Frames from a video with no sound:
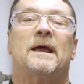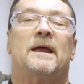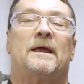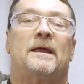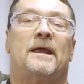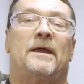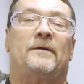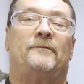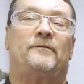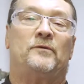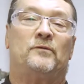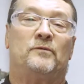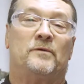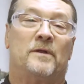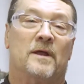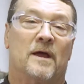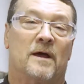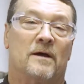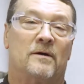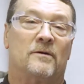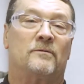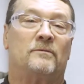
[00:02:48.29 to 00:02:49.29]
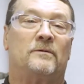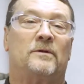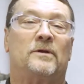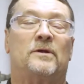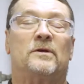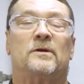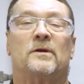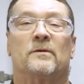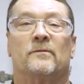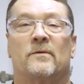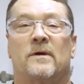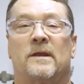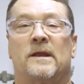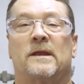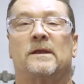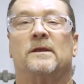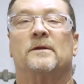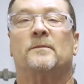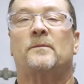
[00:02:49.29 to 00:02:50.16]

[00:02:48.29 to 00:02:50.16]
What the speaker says: If you don't, you can run into